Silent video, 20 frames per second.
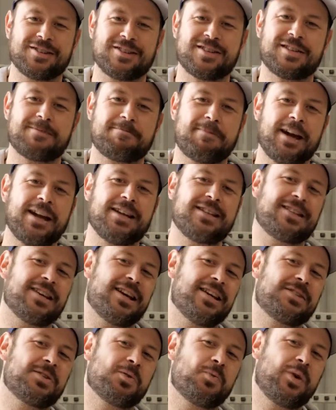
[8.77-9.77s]
this space
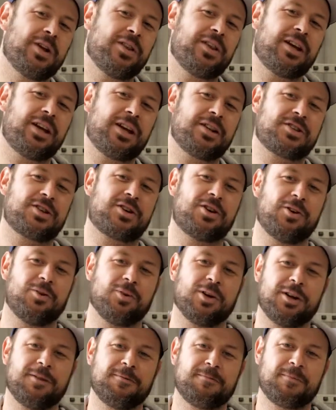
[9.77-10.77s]
as the weather gets
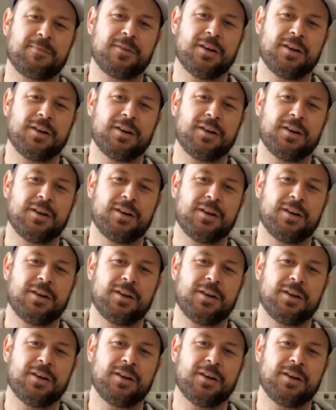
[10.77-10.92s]
cooler.